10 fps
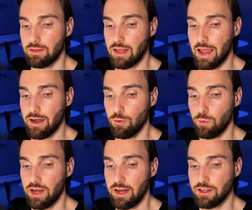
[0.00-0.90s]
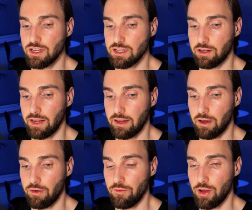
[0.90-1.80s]
Then we can just click
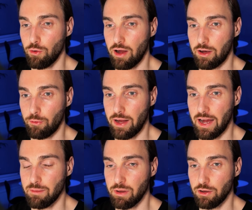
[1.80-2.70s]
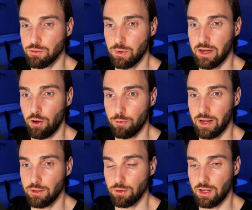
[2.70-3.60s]
review and create because we don't
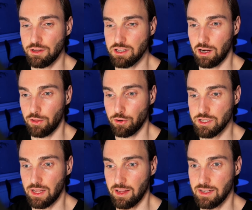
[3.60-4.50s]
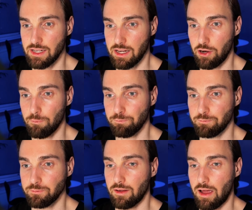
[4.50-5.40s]
need to touch other settings here.
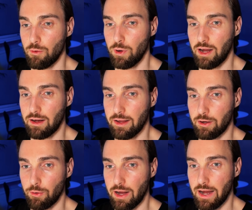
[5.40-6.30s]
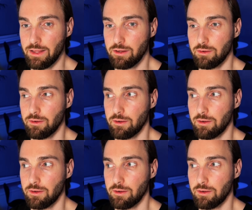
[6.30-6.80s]
And we can click create.